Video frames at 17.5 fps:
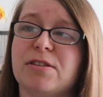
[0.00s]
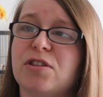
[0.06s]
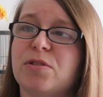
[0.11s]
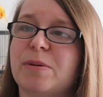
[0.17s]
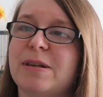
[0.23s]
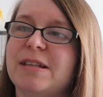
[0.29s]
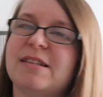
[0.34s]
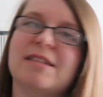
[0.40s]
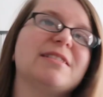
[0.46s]

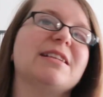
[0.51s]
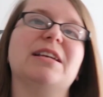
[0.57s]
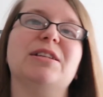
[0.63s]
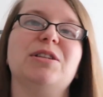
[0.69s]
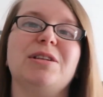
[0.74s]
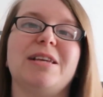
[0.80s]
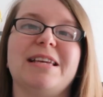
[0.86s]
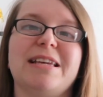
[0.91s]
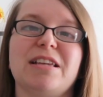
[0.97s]
wanted to
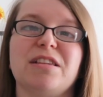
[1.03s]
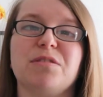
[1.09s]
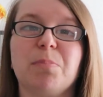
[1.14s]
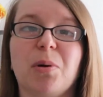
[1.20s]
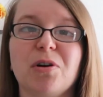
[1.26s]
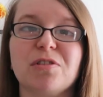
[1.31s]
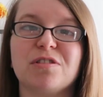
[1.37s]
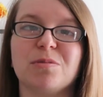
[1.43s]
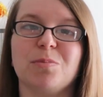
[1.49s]
say it is
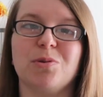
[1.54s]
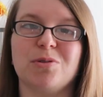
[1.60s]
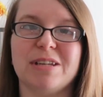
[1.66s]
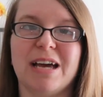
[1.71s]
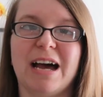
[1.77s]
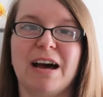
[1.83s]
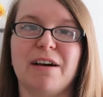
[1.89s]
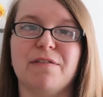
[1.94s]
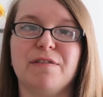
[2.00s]
possible
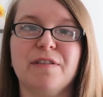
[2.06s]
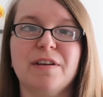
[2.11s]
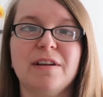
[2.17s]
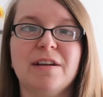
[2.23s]
to